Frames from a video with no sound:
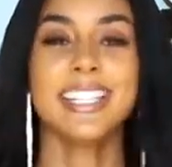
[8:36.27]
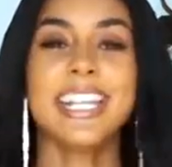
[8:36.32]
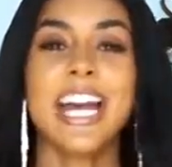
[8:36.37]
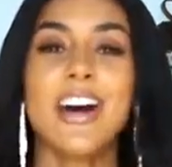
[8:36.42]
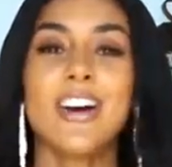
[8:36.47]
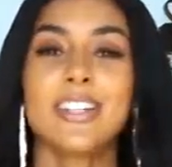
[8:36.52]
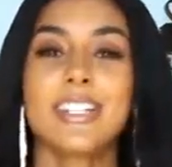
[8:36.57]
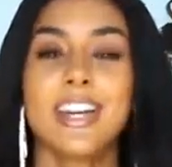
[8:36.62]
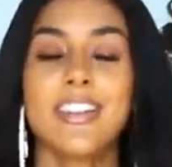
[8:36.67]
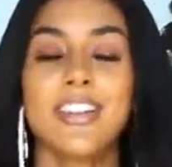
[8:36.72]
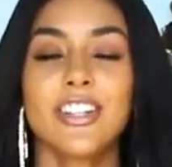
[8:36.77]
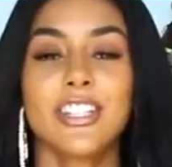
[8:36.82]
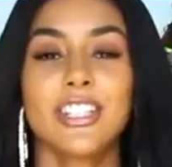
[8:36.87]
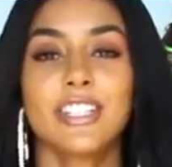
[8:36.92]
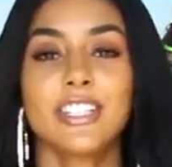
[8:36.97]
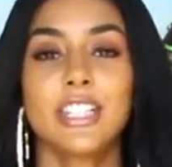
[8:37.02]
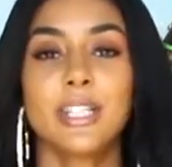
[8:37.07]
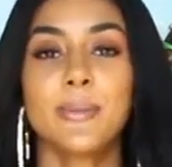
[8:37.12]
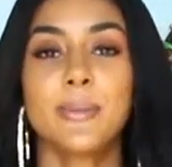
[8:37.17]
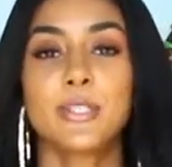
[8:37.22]
Now, another
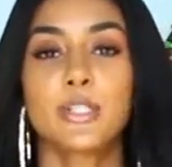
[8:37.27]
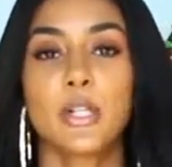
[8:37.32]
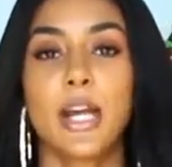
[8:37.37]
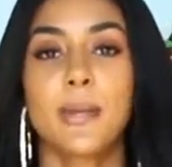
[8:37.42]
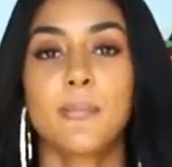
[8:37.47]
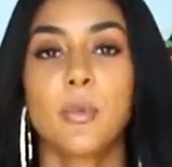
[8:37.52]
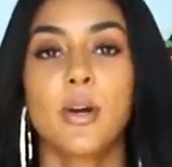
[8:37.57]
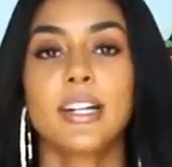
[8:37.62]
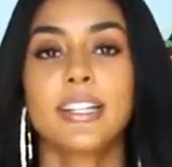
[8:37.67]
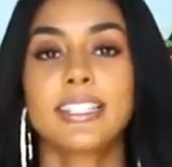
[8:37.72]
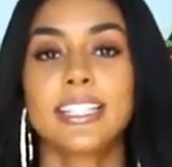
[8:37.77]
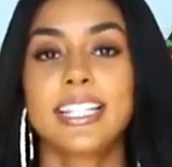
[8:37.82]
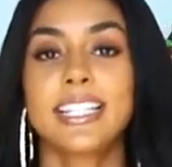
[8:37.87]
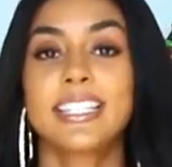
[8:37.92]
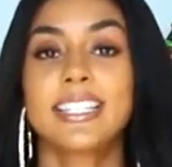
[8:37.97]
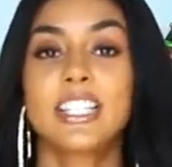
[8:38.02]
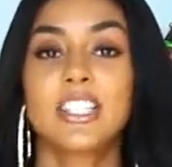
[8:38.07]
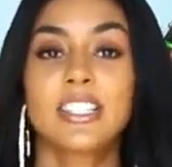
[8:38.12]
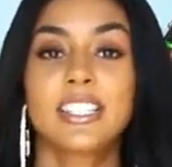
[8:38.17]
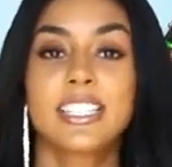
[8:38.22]
good thing with trademarks
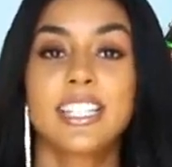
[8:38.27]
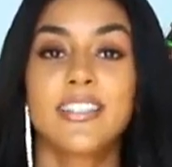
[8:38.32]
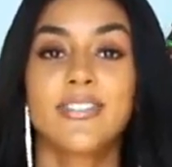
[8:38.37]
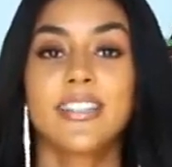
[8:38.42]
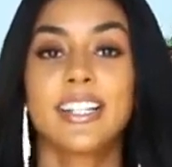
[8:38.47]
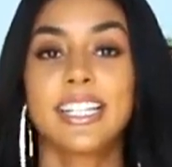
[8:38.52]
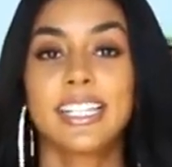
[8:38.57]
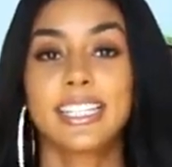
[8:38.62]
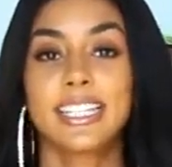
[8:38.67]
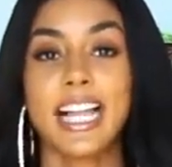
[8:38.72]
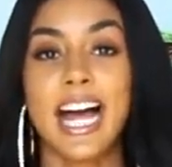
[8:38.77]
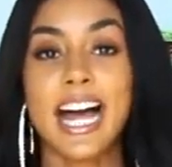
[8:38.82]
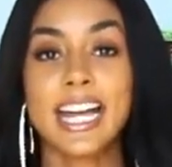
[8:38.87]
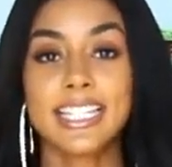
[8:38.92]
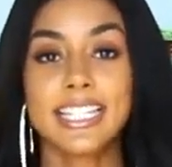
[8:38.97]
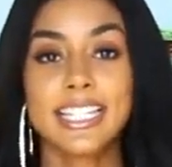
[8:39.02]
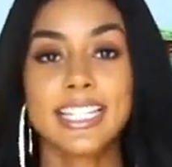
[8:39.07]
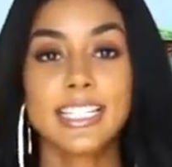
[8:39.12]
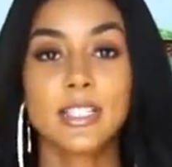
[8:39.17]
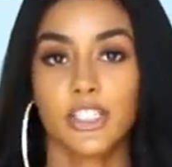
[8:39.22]
is there's different
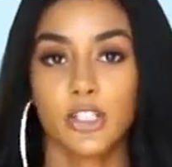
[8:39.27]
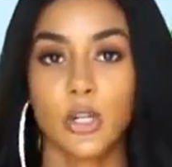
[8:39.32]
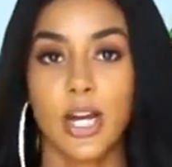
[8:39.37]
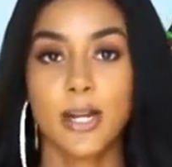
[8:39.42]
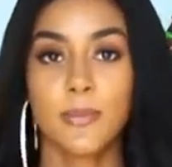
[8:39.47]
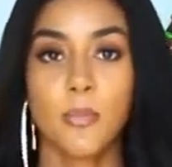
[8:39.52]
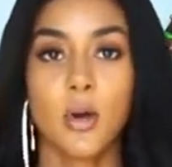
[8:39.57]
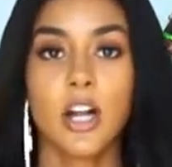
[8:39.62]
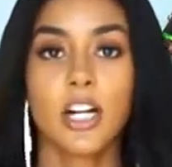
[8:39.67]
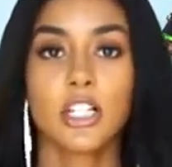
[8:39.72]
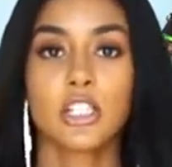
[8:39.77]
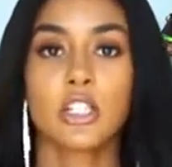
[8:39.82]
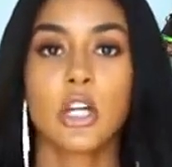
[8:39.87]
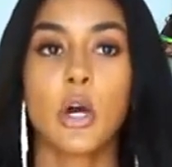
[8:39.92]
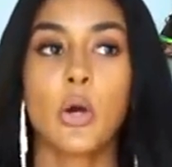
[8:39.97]
classes of trademarks.